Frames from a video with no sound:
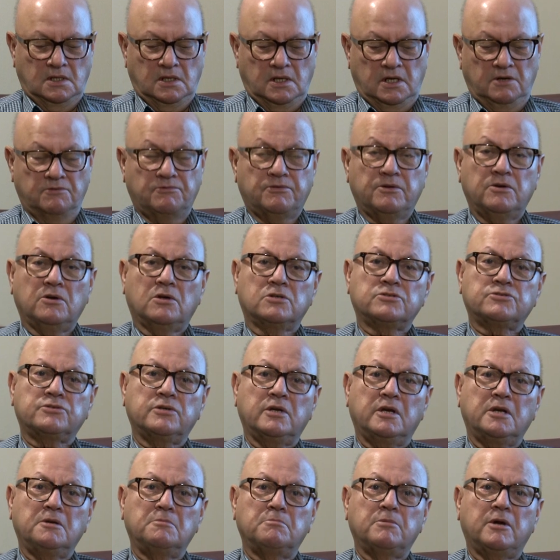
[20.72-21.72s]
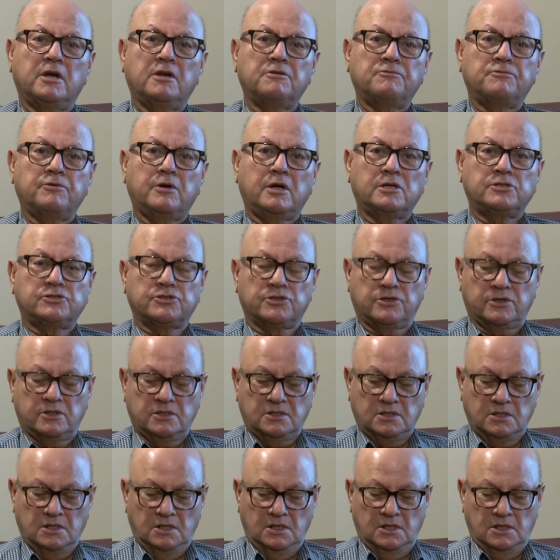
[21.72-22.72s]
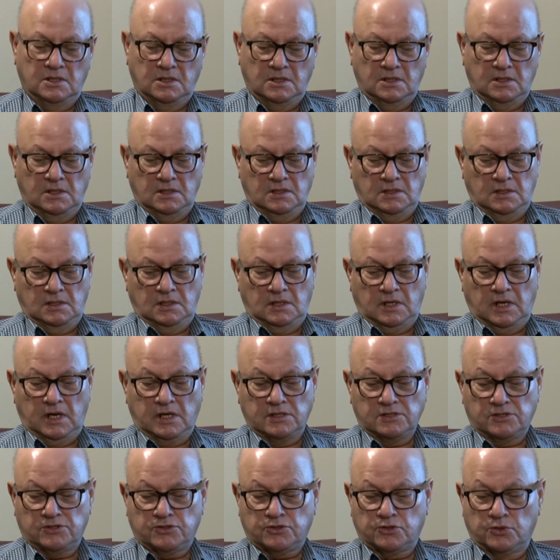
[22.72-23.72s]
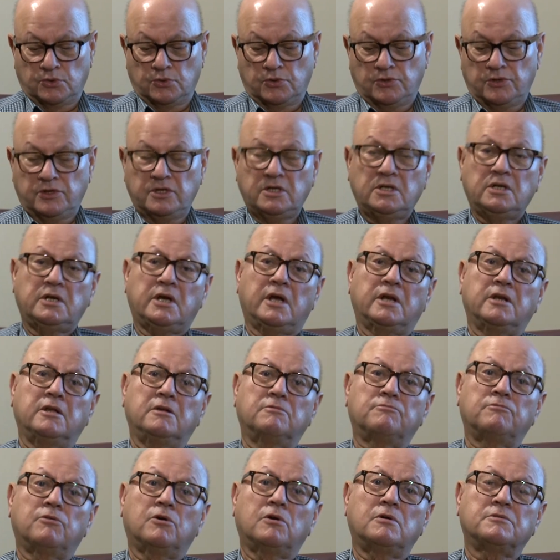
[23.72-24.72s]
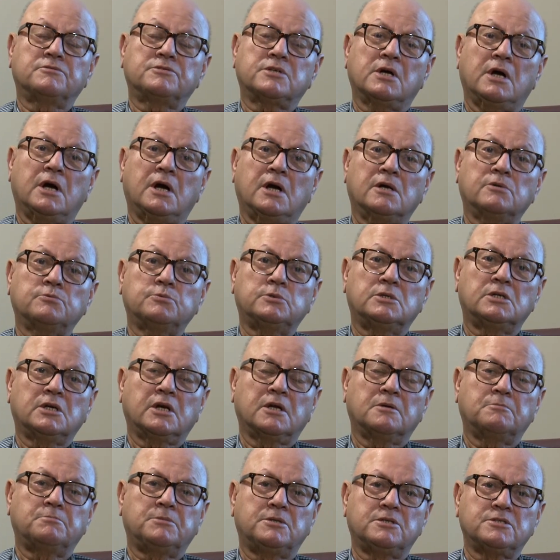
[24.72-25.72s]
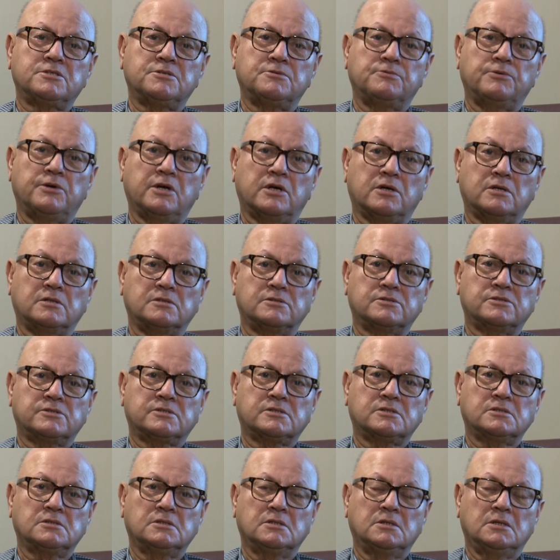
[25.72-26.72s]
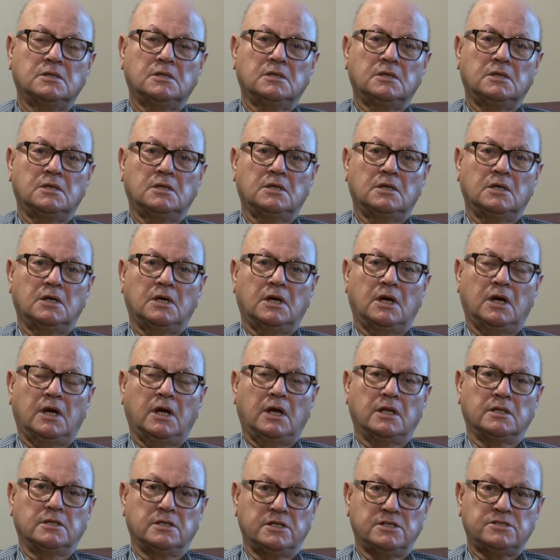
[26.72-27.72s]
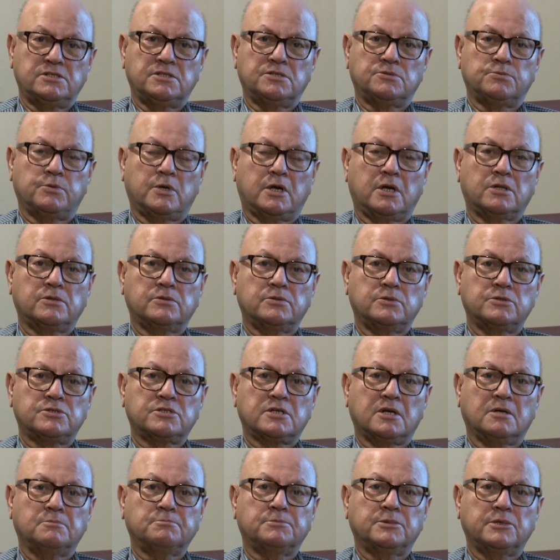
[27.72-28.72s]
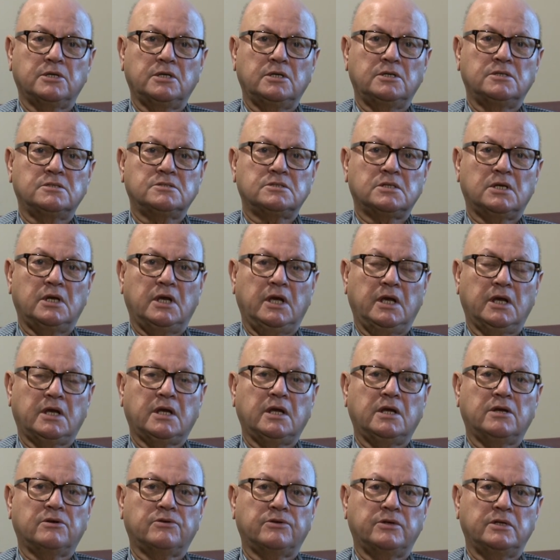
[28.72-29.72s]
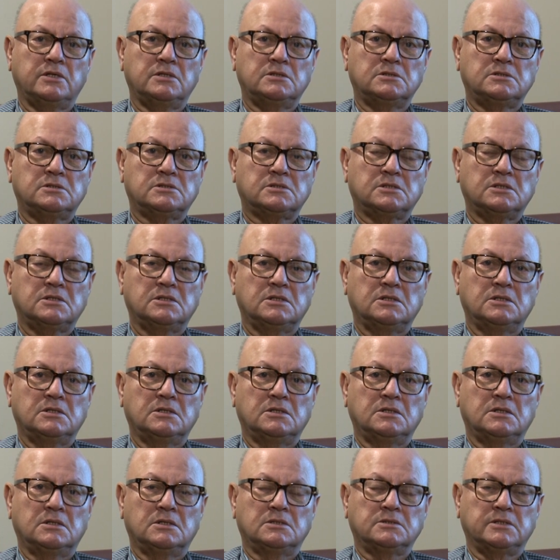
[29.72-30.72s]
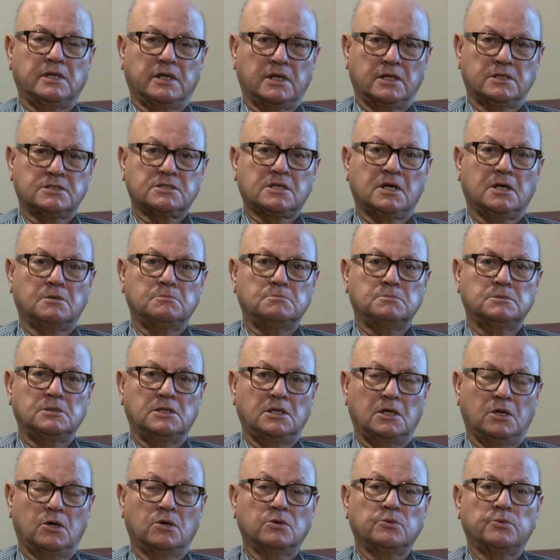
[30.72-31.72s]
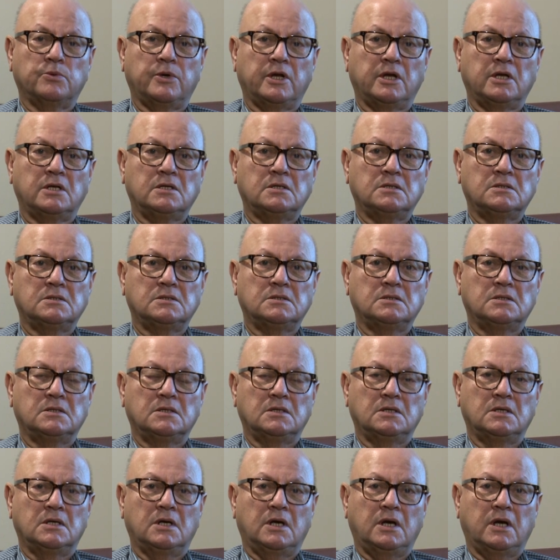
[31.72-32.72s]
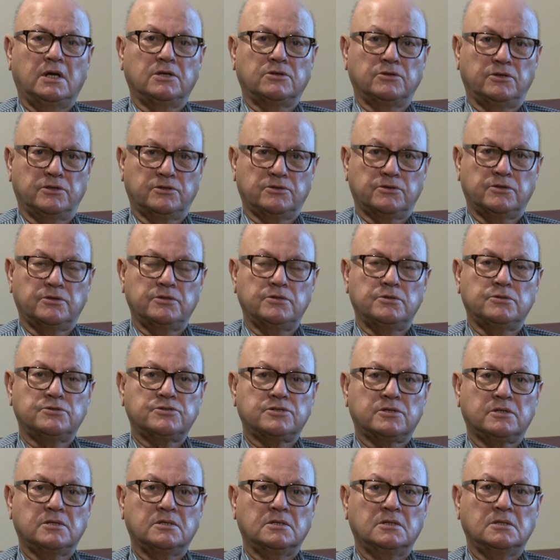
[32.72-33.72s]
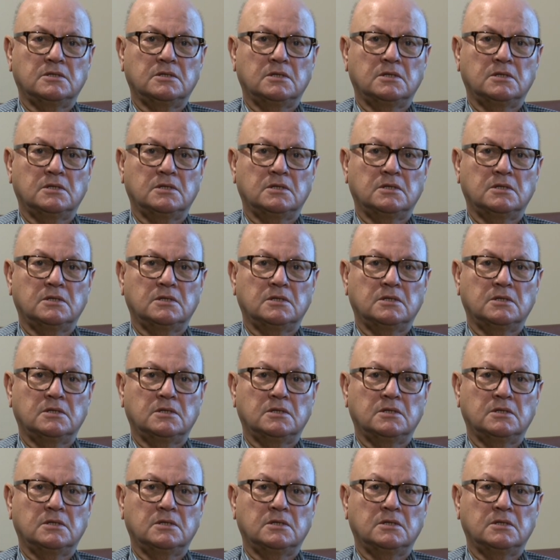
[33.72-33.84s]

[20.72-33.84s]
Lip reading: every Australian manufacturer has a story and involves hard work and perseverance. And this is one of those companies, AKReels, that has come a long way. And to introduce